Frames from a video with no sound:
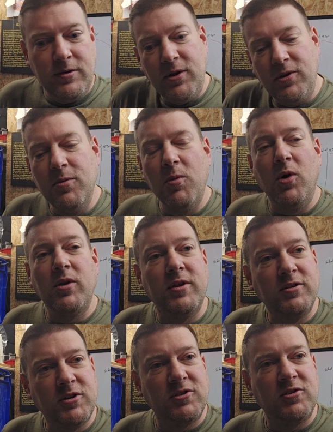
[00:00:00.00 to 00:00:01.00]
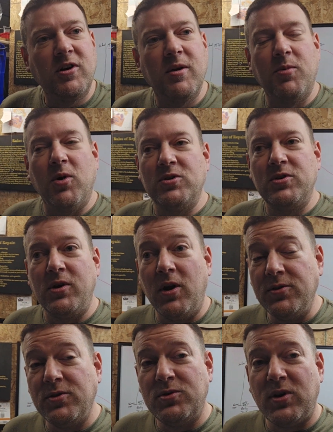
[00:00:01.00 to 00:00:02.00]
You can do more than just circuit boards. You can
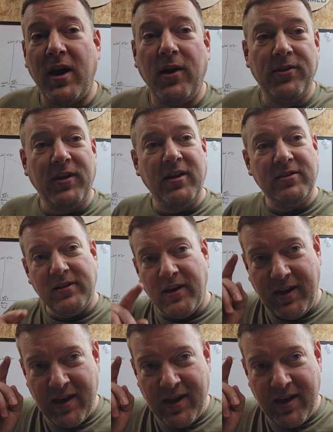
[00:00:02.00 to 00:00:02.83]
also dry out things like